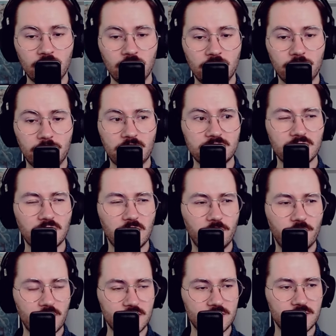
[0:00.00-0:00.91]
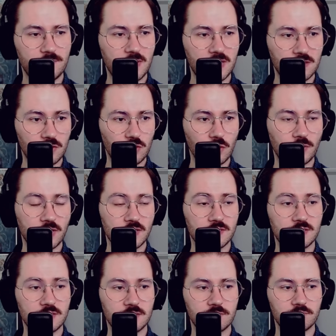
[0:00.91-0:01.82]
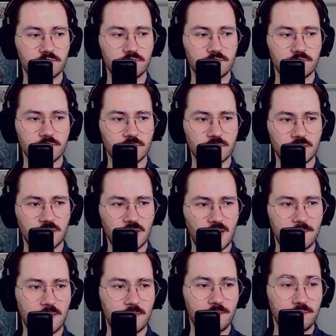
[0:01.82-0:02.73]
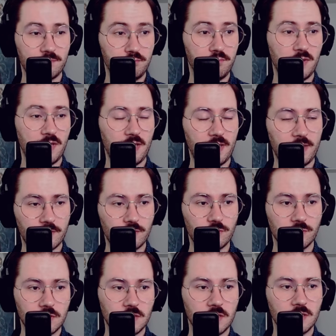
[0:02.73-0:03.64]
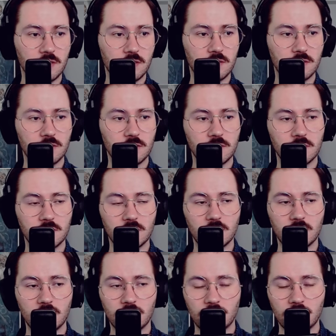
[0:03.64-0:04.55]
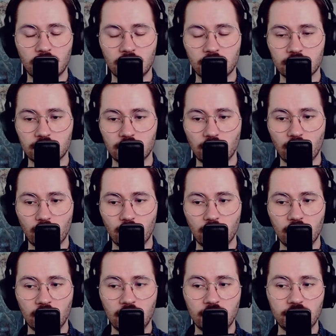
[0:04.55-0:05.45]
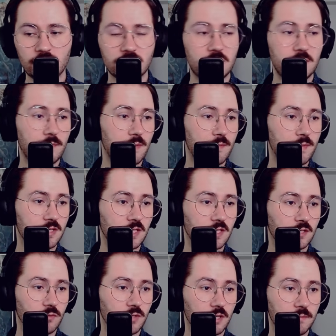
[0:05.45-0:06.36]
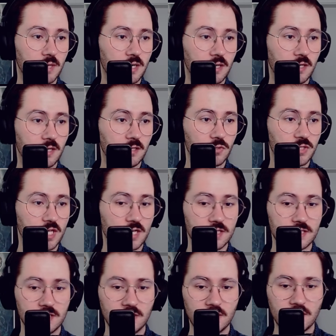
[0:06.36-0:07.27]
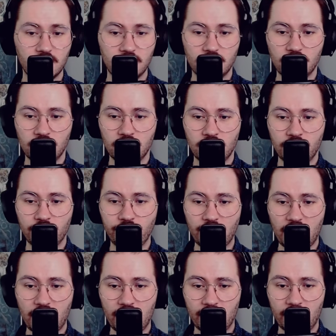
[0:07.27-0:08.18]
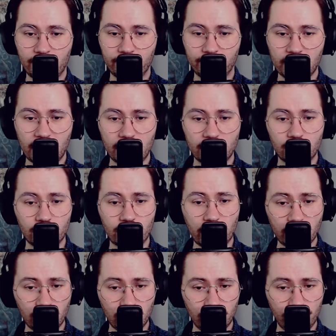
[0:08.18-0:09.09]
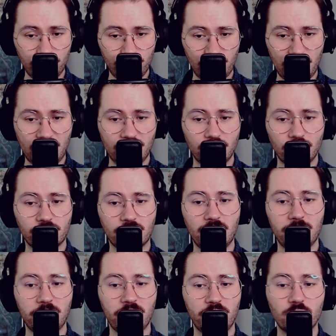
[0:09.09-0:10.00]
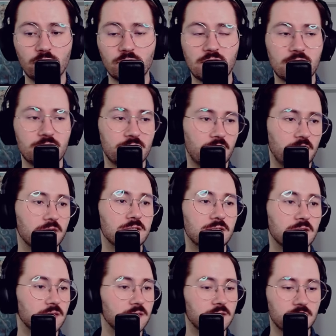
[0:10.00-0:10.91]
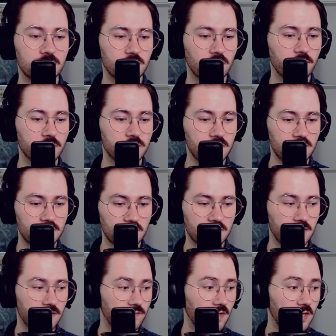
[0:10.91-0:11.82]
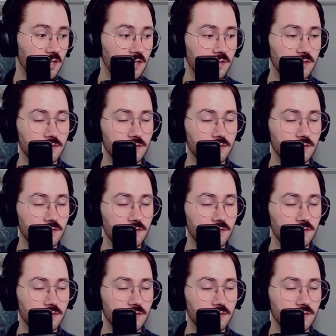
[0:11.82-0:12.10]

But sacrifice bird tokens come up a good deal. So just remember that you can bargain those cards. And try to plan your game a few turns ahead. This is obviously just a very